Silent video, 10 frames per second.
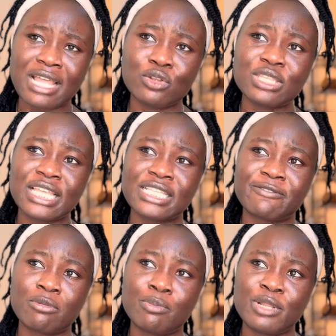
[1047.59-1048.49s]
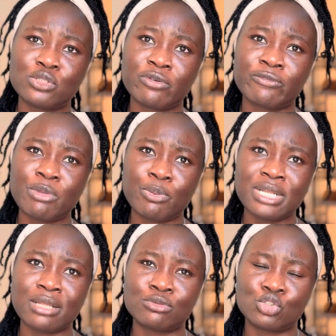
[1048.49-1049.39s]
I don't think it's from a place of people
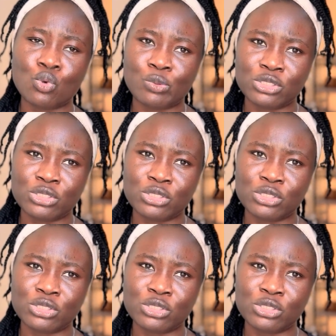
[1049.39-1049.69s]
that joke